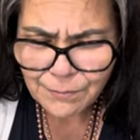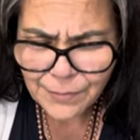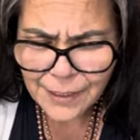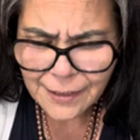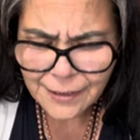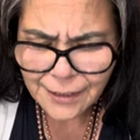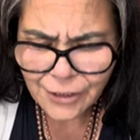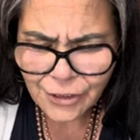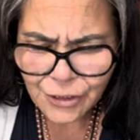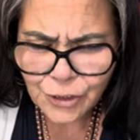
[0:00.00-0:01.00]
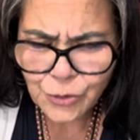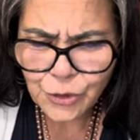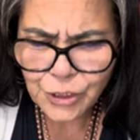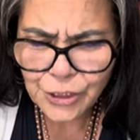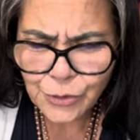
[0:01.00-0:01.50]
Pay attention. Use
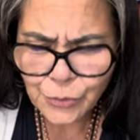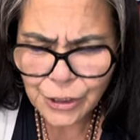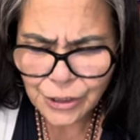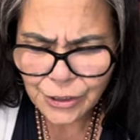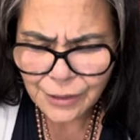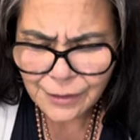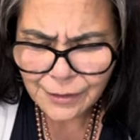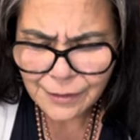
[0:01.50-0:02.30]
your intuition.